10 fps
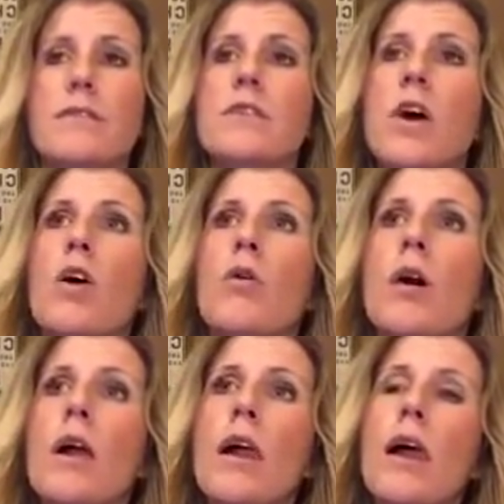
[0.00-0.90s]
So
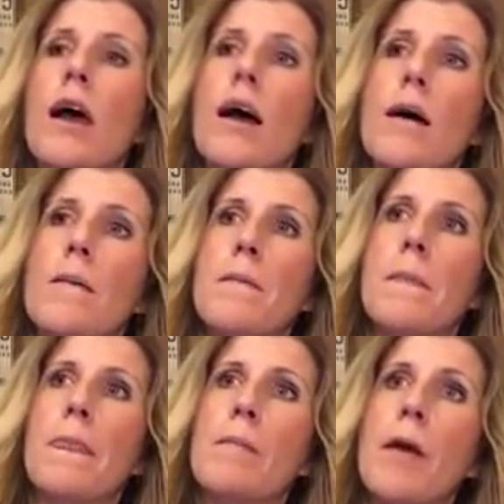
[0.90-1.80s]

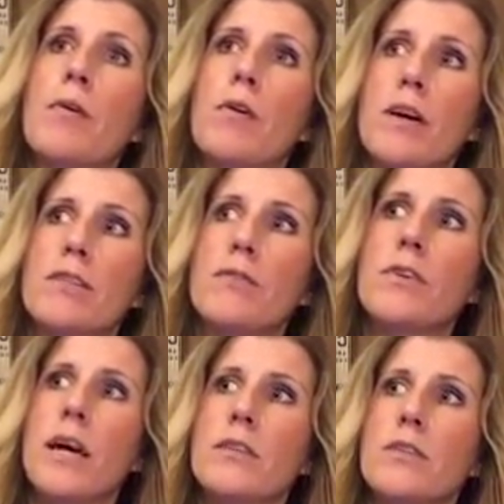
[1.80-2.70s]
my request for you
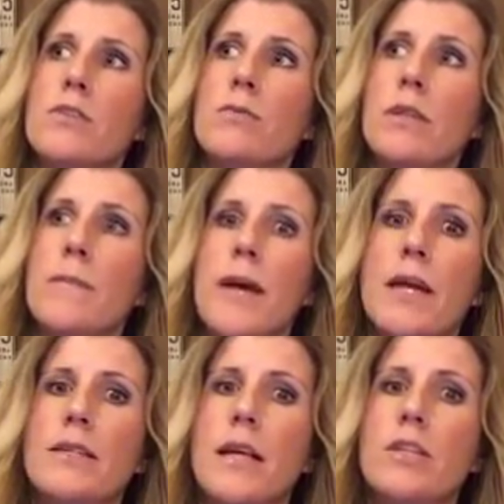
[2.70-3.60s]
guys is to really pay
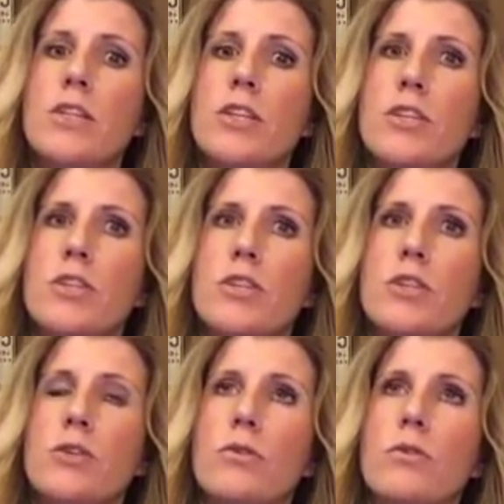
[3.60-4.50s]
attention
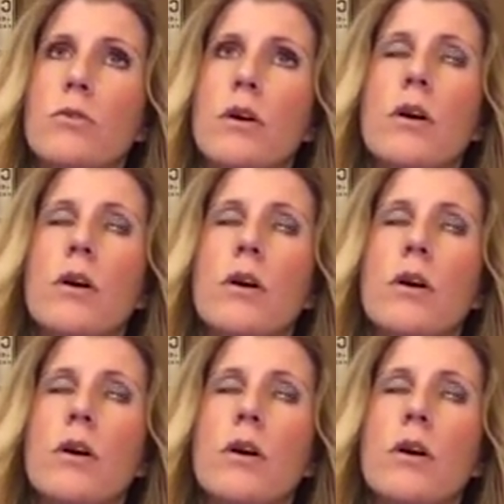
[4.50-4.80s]
to